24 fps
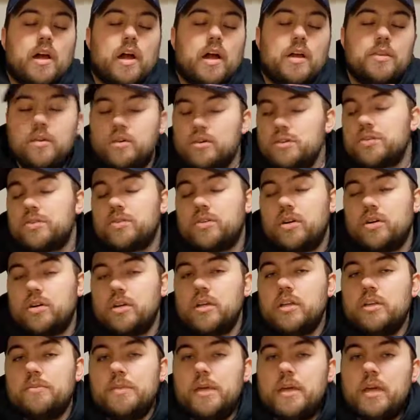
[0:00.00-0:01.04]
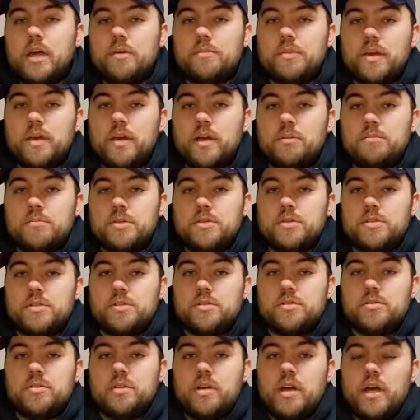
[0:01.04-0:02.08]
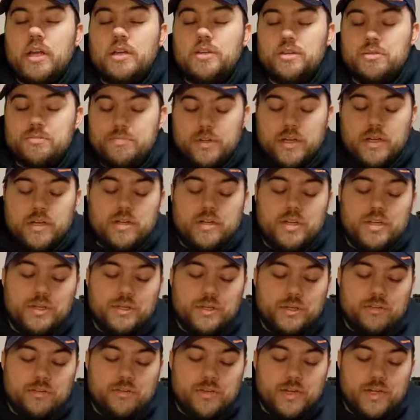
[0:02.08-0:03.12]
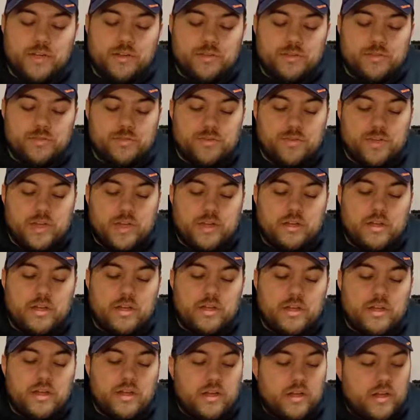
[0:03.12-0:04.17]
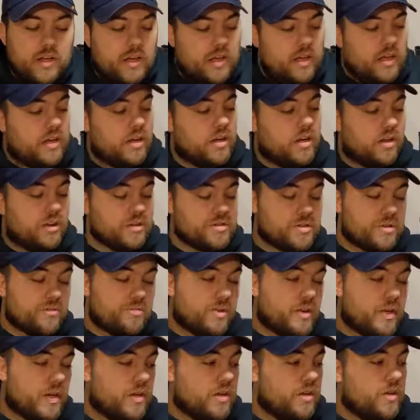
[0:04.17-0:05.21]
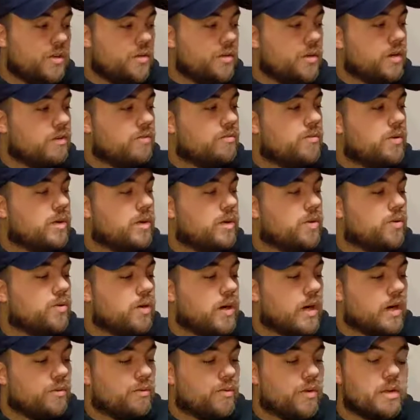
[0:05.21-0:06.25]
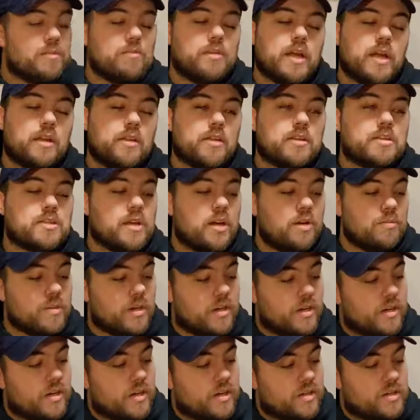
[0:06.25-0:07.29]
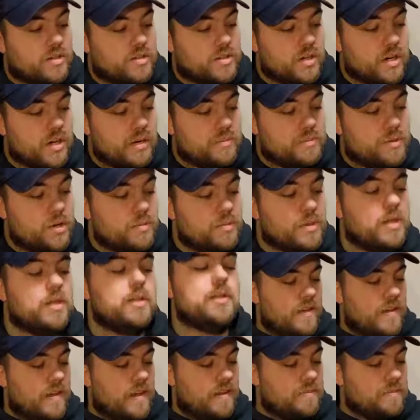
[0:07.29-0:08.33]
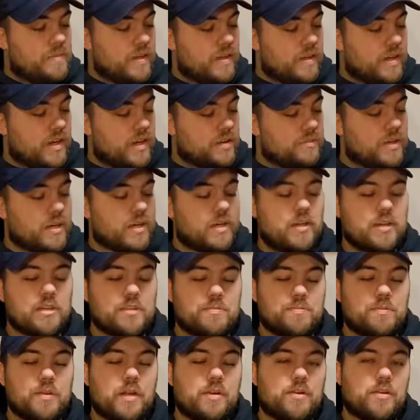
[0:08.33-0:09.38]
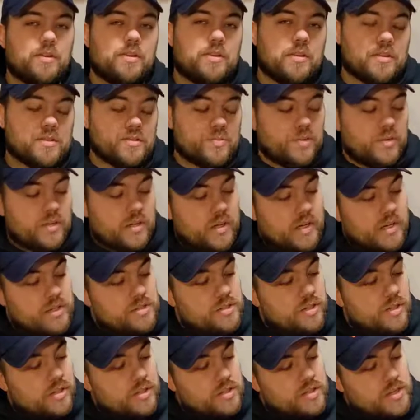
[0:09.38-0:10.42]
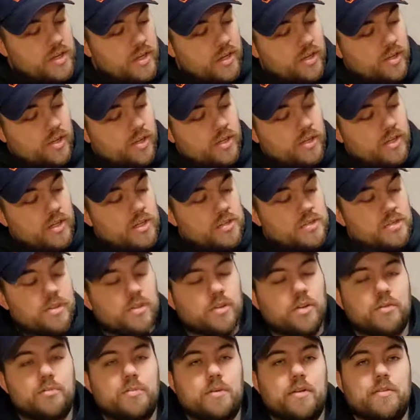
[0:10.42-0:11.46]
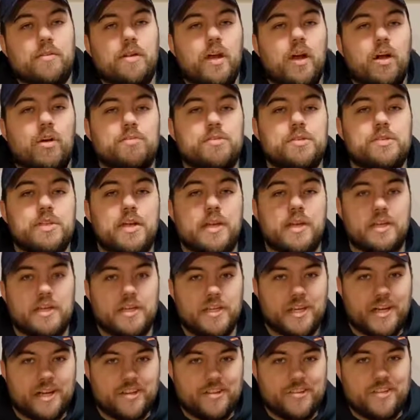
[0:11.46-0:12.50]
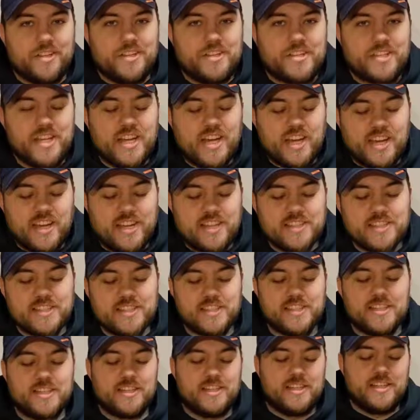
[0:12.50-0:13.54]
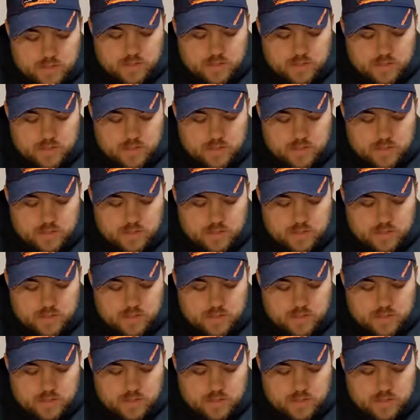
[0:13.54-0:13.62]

And those are all going to be coming up soon. I do plan on doing videos for that. And I also plan on doing a video where I remake this helmet here. Sorry, Boba. I've been letting my kids play with this one, and as you can tell, it needs a little bit of help staying together these days.